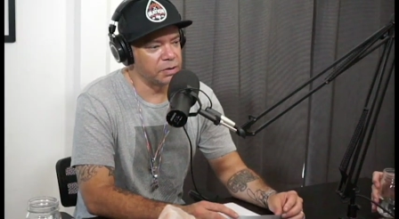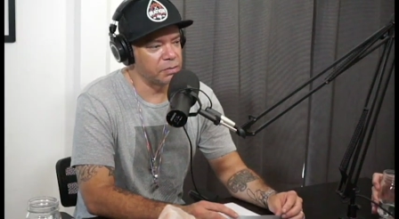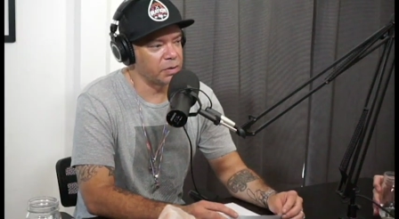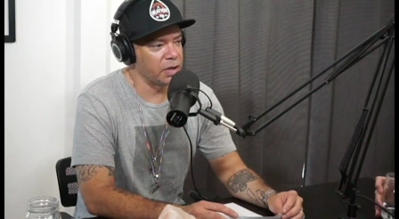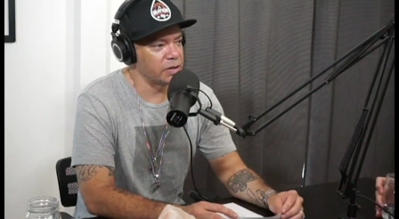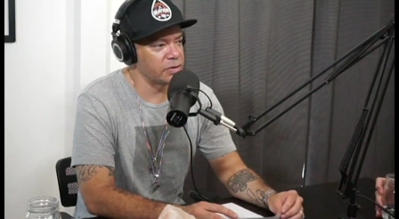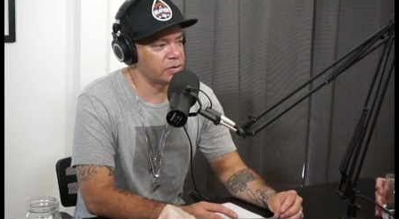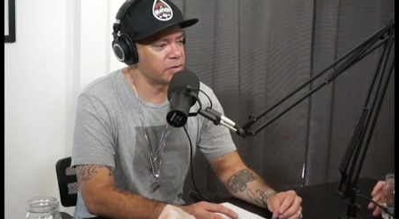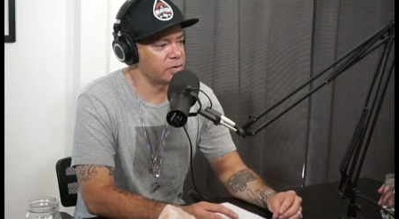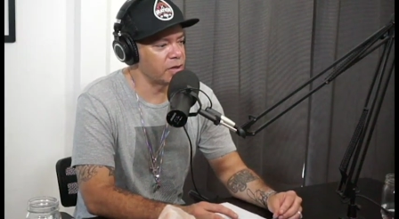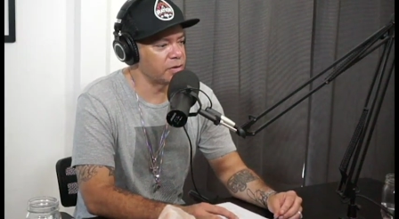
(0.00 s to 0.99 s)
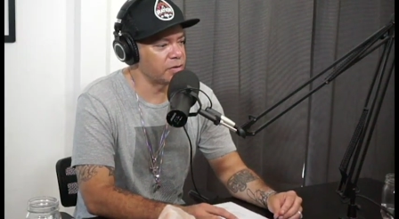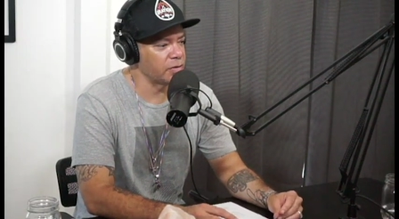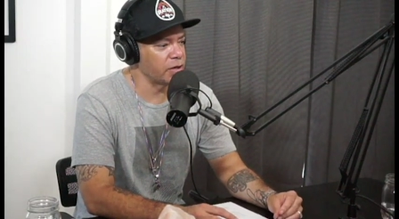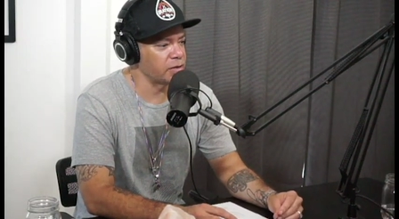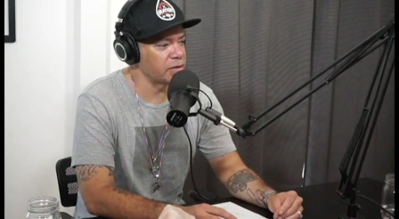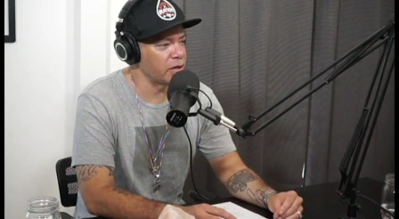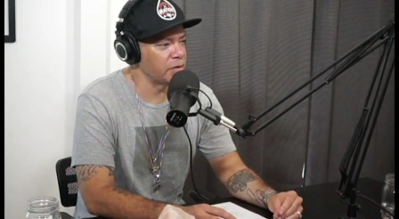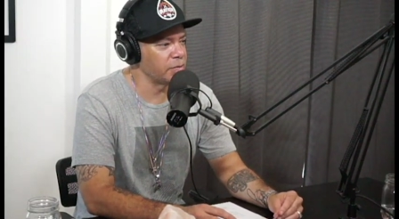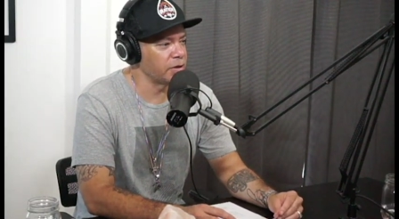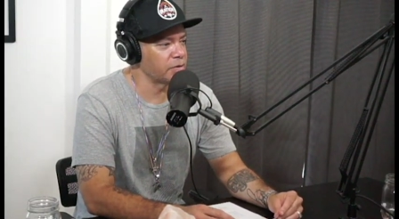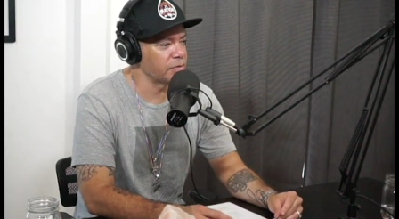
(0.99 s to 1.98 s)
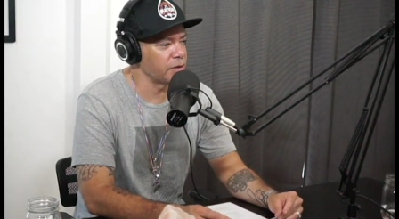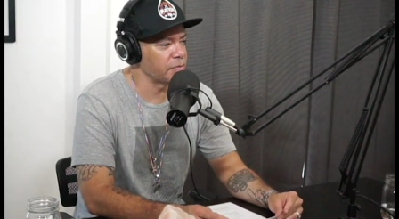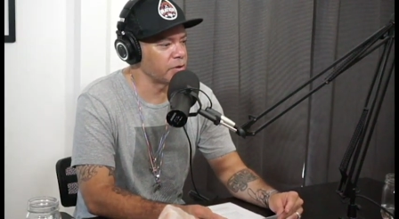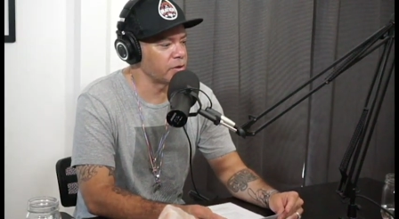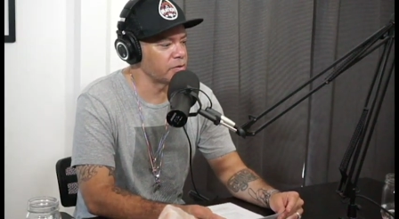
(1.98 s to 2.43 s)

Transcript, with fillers: place at the right time and at the right place.